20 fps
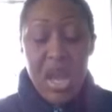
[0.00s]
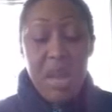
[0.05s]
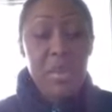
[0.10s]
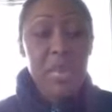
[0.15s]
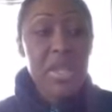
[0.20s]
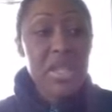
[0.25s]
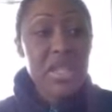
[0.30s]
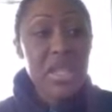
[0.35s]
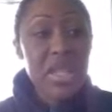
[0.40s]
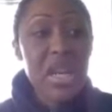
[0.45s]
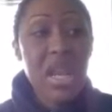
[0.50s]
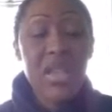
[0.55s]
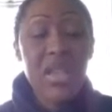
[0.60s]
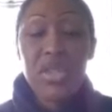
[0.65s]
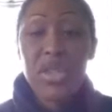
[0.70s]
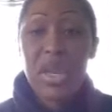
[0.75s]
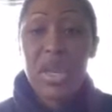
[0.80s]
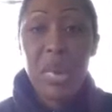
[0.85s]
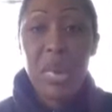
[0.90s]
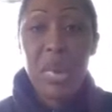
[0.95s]
But this is another
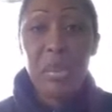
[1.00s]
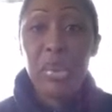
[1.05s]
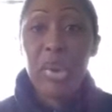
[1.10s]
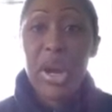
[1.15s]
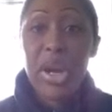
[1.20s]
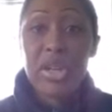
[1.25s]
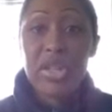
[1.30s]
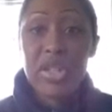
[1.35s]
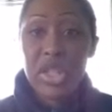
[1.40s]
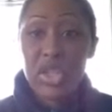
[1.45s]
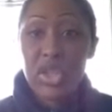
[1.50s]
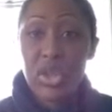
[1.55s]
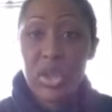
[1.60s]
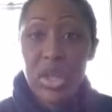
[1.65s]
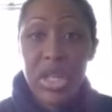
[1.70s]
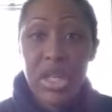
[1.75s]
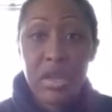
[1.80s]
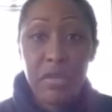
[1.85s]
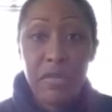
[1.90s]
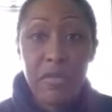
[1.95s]
thing about prayer, is that you
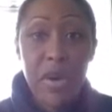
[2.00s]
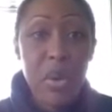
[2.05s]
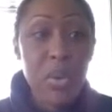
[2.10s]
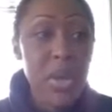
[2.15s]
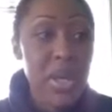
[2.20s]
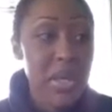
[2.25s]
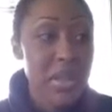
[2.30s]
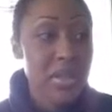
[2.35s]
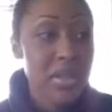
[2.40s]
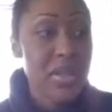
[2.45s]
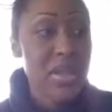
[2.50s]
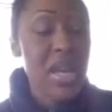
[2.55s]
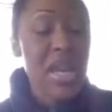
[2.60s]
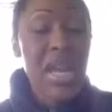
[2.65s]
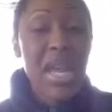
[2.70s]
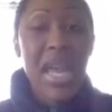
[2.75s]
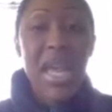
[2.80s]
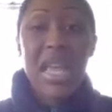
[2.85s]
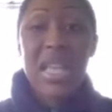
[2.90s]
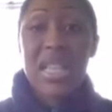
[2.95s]
need to focus,
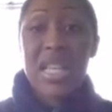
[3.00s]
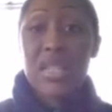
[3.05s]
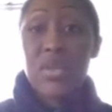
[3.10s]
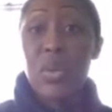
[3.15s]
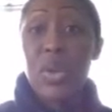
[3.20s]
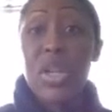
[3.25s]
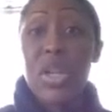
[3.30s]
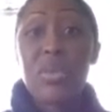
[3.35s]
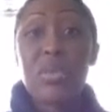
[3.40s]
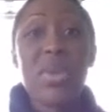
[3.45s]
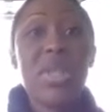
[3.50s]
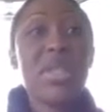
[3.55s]
and that's one of the